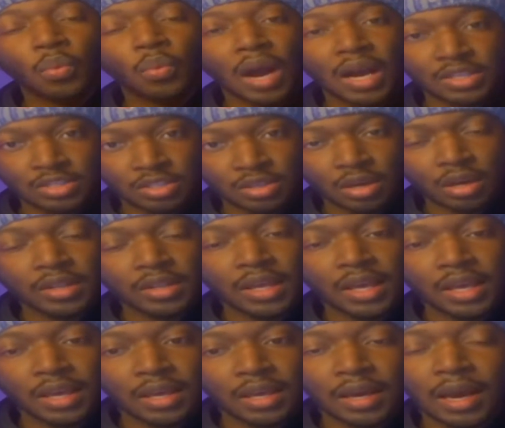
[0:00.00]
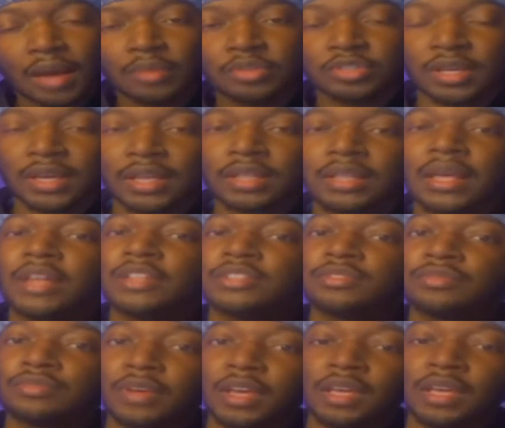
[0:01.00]
saw the egg. I was like, that's
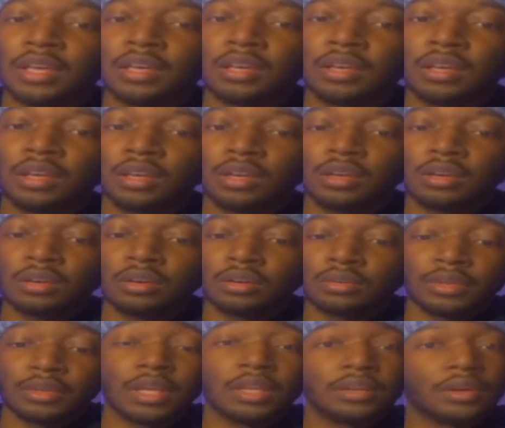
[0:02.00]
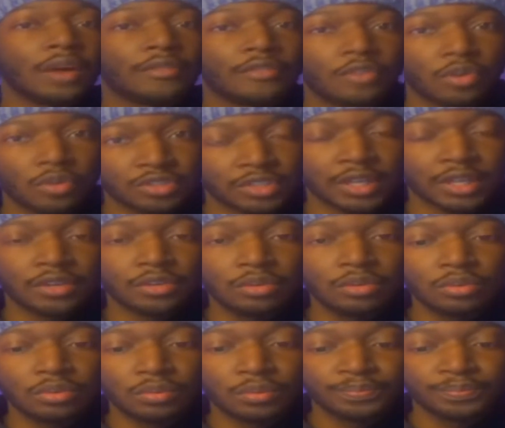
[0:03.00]
Faye, and of course I knew